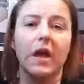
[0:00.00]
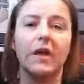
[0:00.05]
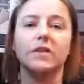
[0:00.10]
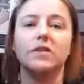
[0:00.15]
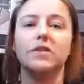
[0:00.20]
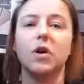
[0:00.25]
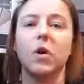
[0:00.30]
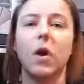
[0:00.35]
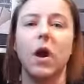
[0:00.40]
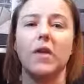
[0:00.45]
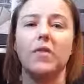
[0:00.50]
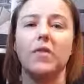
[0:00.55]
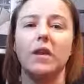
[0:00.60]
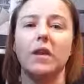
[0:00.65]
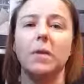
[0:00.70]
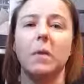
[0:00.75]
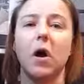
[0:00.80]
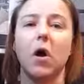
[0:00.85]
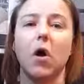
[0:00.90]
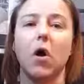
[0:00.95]
And so I
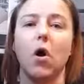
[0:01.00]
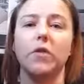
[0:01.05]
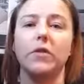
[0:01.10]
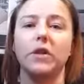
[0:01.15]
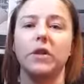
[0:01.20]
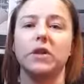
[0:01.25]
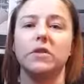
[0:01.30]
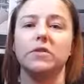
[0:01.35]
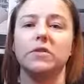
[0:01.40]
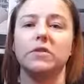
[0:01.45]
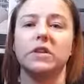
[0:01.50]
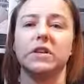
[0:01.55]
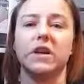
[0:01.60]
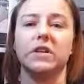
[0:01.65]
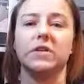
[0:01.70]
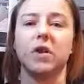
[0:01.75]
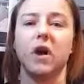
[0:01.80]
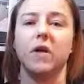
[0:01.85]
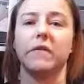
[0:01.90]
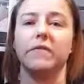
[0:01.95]
think about all the years that
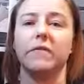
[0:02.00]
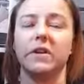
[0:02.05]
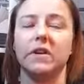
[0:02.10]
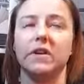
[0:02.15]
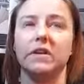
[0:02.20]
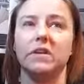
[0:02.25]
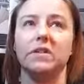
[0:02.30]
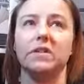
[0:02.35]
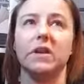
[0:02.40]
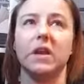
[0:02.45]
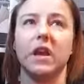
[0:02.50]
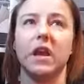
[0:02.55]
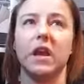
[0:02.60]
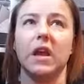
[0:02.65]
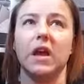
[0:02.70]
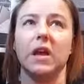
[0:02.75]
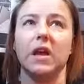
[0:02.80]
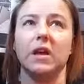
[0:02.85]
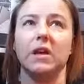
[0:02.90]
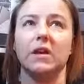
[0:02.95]
I taught fitness
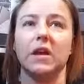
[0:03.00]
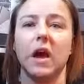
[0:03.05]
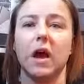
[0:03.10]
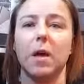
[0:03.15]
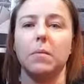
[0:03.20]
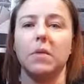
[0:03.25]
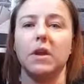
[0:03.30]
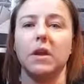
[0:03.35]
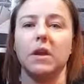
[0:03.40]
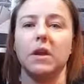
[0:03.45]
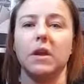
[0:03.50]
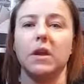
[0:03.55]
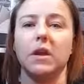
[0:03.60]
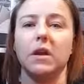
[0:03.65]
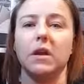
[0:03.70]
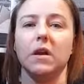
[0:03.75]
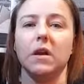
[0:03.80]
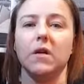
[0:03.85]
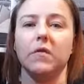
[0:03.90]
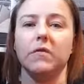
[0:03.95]
and how
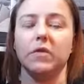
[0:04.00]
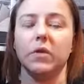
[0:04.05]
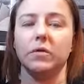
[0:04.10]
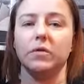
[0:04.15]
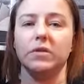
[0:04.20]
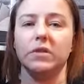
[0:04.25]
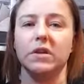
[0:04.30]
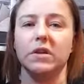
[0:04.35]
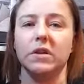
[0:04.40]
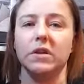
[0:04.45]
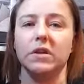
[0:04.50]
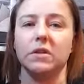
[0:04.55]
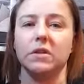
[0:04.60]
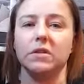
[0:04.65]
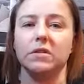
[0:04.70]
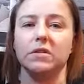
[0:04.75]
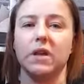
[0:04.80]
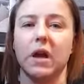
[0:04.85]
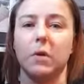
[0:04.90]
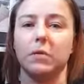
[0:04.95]
many of those
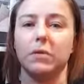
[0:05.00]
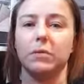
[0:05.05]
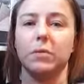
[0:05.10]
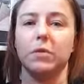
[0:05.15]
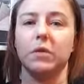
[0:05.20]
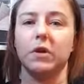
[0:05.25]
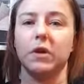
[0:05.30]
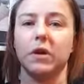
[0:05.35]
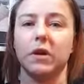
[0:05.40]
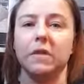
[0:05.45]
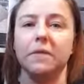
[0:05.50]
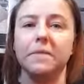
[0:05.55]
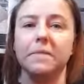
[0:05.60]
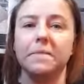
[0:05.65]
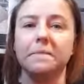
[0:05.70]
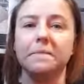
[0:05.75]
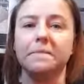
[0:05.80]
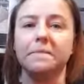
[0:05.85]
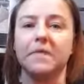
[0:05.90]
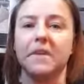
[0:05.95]
years I was putting
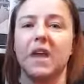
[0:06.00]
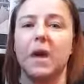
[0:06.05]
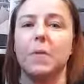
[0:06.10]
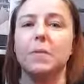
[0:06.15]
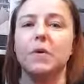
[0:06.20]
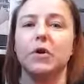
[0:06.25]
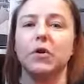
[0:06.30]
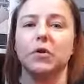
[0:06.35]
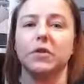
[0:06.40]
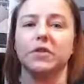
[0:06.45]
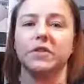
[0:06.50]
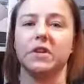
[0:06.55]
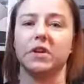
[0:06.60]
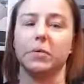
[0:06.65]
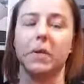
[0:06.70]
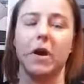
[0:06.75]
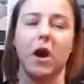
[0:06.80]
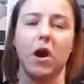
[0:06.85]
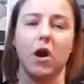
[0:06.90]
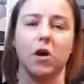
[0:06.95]
chemicals
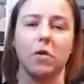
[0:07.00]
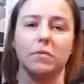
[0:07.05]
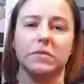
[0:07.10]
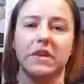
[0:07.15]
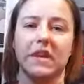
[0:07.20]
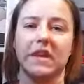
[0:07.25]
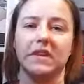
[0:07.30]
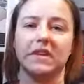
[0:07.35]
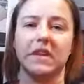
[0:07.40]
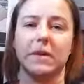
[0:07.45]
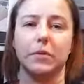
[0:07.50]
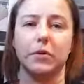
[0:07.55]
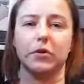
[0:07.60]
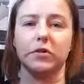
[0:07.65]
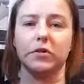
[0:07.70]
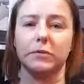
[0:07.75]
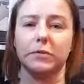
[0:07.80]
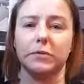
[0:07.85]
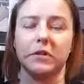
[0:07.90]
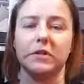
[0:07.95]
under my arms,
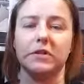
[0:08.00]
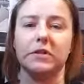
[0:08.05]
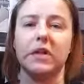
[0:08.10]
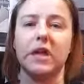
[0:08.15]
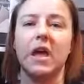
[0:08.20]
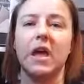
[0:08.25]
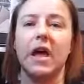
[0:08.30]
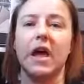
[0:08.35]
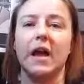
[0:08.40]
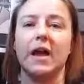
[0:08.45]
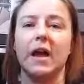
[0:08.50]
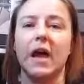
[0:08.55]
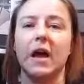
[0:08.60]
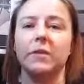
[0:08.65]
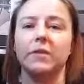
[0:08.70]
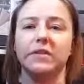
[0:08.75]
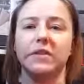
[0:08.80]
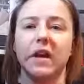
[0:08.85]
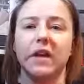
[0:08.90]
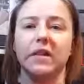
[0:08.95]
antiperspirants, and
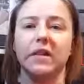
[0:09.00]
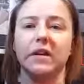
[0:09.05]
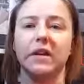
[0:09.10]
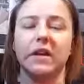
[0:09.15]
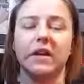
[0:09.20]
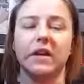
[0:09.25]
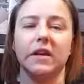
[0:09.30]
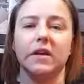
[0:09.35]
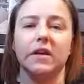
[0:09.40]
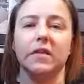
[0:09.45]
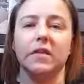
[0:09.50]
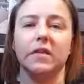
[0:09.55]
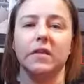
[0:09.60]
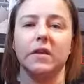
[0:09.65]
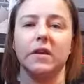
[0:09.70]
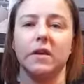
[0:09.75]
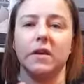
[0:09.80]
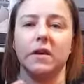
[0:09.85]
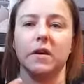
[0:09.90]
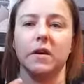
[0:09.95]
how delicate
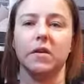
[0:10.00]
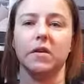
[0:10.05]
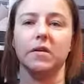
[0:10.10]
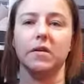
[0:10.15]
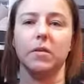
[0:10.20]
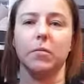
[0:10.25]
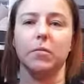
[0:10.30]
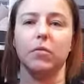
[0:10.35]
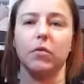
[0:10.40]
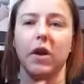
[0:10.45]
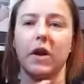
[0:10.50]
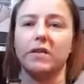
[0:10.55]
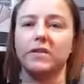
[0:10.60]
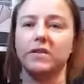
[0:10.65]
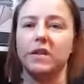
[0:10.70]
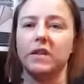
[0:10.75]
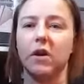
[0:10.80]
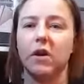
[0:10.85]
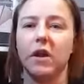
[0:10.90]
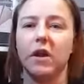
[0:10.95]
the
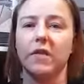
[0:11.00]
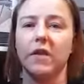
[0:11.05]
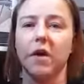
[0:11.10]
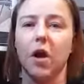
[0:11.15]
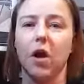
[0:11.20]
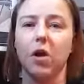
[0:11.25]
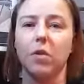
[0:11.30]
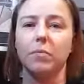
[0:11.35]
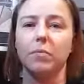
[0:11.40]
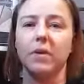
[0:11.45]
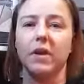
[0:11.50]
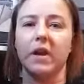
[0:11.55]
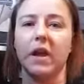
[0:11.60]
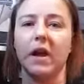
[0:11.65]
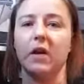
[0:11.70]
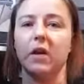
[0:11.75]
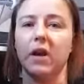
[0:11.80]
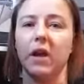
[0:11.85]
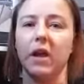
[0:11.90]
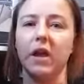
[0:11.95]
breast area, the armpit
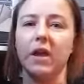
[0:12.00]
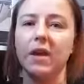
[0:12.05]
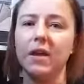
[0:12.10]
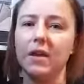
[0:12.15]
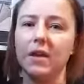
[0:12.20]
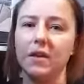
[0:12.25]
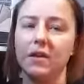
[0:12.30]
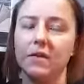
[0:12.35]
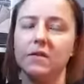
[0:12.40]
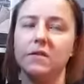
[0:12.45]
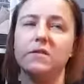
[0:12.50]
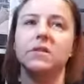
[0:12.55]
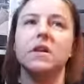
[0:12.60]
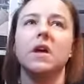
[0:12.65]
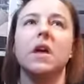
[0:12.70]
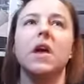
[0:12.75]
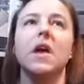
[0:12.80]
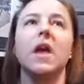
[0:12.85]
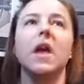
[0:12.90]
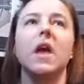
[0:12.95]
area is,